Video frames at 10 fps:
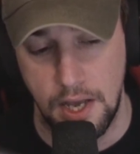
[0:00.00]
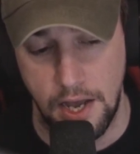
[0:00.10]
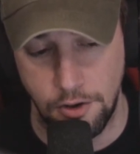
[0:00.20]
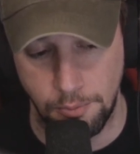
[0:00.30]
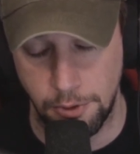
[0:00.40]

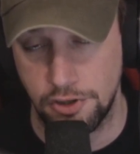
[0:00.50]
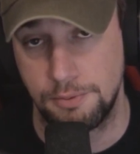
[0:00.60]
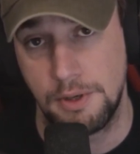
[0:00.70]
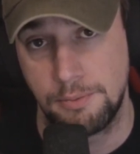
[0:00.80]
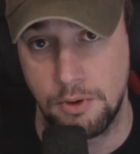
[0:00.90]
don't push
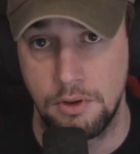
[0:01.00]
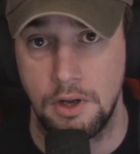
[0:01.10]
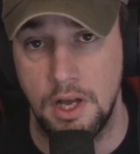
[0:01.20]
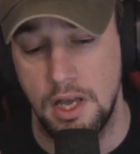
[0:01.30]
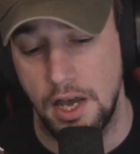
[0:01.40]
people.
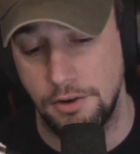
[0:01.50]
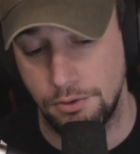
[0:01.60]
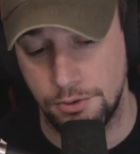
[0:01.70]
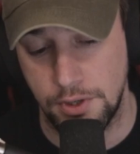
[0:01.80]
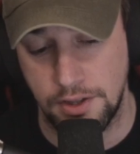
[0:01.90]
don't
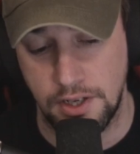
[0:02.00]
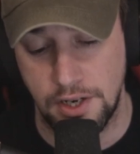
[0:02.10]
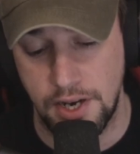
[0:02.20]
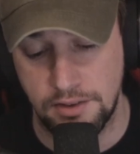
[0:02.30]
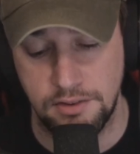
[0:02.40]
do anything
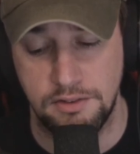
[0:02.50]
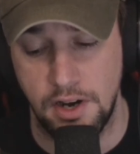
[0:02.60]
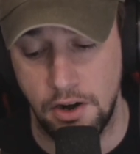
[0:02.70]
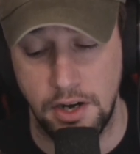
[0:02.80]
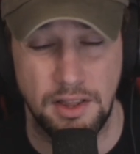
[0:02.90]

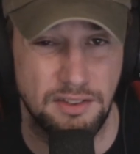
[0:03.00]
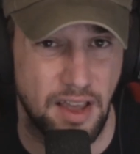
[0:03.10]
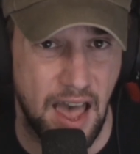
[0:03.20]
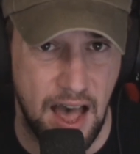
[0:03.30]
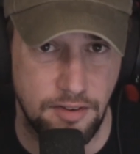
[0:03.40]
unnecessary unless I
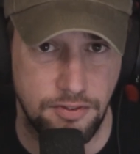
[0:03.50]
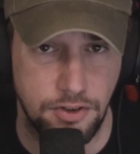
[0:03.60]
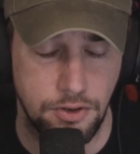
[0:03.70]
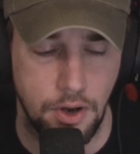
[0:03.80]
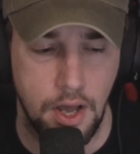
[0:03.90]
have
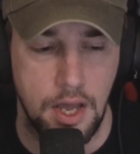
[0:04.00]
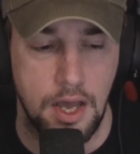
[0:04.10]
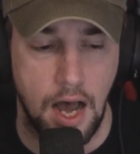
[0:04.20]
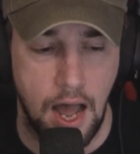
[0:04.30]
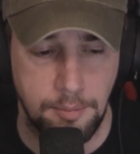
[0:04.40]
to.
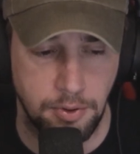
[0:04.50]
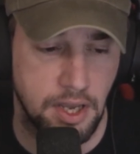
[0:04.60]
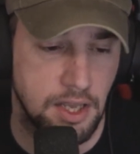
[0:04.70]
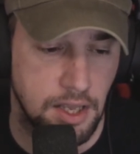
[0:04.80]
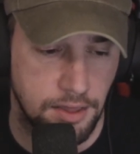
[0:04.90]
I
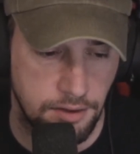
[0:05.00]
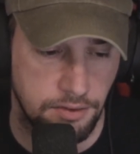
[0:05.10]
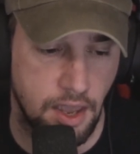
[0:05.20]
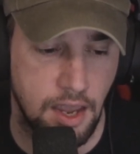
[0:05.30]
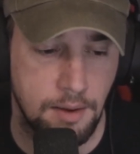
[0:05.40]
play this
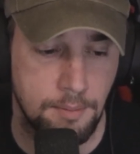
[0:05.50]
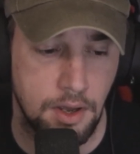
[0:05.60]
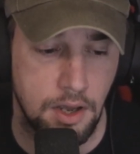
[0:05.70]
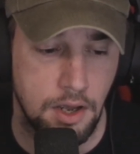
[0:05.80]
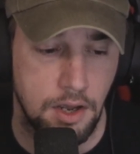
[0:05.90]
game
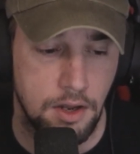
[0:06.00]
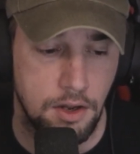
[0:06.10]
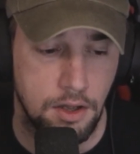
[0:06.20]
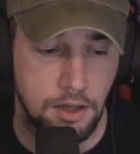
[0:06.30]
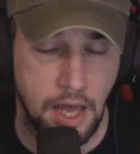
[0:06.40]

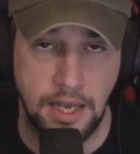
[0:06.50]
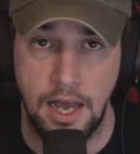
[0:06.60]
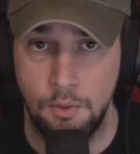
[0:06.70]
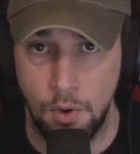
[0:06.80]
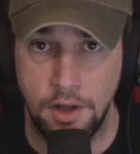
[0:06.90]
like
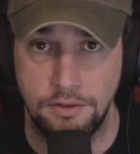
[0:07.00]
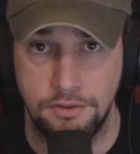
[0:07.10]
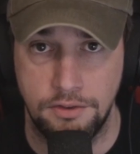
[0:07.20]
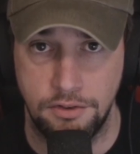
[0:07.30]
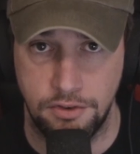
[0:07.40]
I want
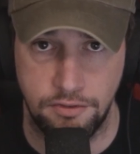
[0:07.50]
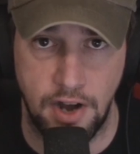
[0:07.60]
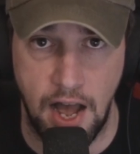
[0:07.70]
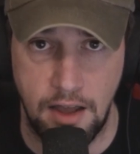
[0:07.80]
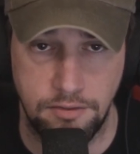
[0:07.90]
to
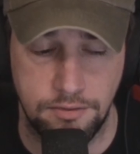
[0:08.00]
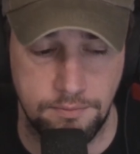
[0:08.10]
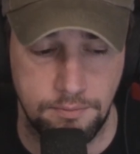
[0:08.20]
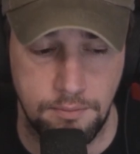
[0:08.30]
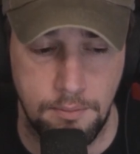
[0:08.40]
survive,
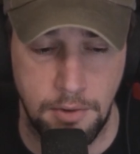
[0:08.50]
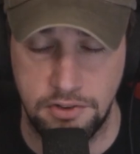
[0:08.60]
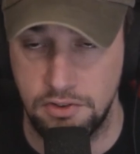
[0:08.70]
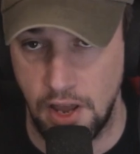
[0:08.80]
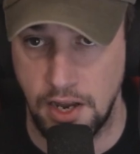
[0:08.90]

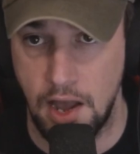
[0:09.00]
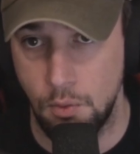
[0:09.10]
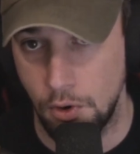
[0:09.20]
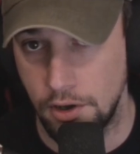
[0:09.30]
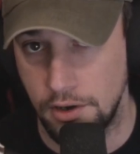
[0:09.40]
much like I
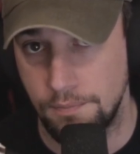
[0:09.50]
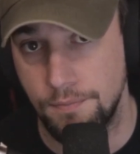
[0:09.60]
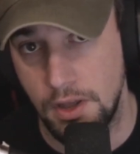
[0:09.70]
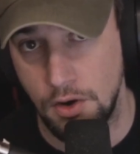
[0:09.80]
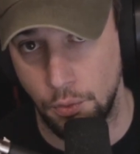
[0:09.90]
would
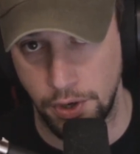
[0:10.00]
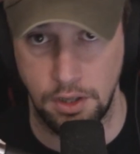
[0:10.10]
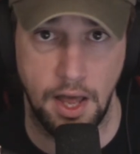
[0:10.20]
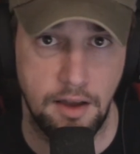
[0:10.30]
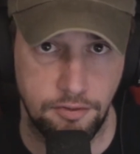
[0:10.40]
in real
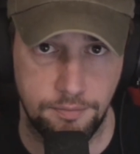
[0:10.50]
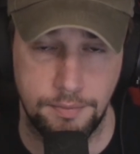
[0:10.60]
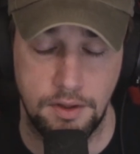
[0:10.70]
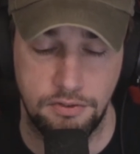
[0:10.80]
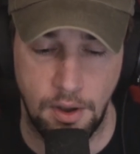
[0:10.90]
life.
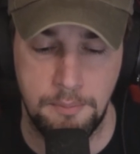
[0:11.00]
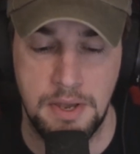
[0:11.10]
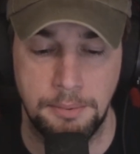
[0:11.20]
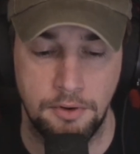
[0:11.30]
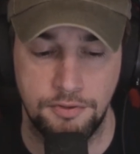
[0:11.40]
Some
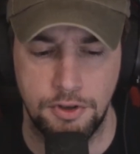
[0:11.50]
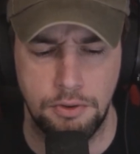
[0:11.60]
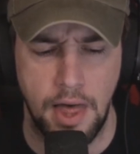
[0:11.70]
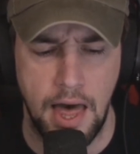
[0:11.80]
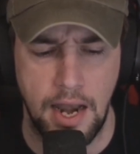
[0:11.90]
people view
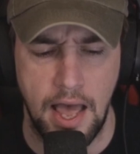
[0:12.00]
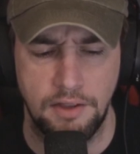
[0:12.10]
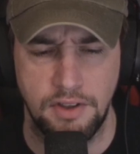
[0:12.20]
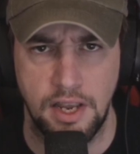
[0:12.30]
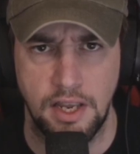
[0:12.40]
that
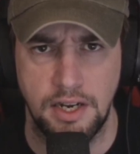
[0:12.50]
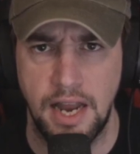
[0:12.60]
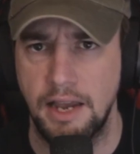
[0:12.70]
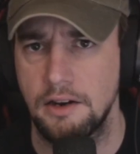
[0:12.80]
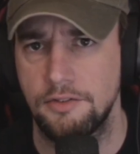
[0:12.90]
as a
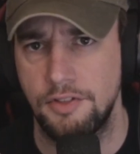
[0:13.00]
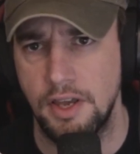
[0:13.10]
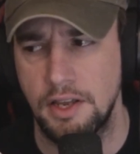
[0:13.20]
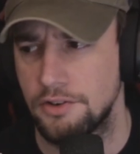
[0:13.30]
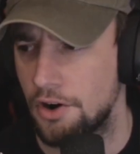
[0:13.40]
negative
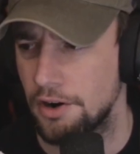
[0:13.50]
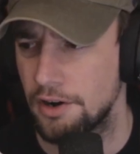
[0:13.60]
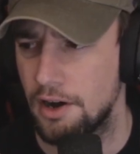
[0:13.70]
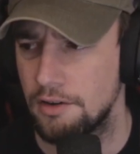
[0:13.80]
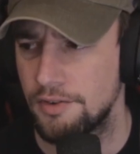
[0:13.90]
thing in
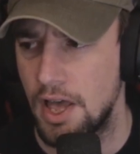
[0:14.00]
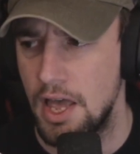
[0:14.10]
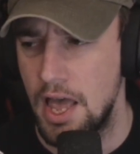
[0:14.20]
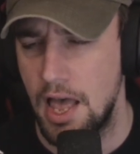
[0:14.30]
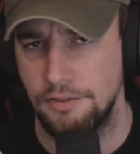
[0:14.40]
Tarkov,
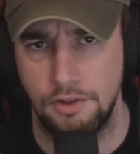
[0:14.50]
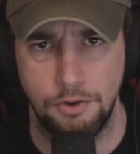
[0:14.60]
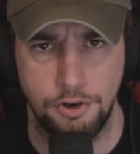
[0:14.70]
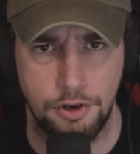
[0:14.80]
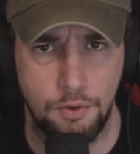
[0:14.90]
as though
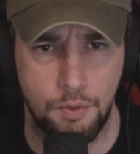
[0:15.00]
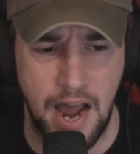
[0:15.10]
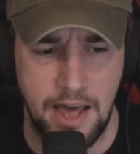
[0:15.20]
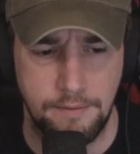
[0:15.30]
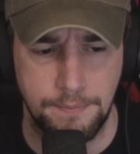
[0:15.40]
you're a rat.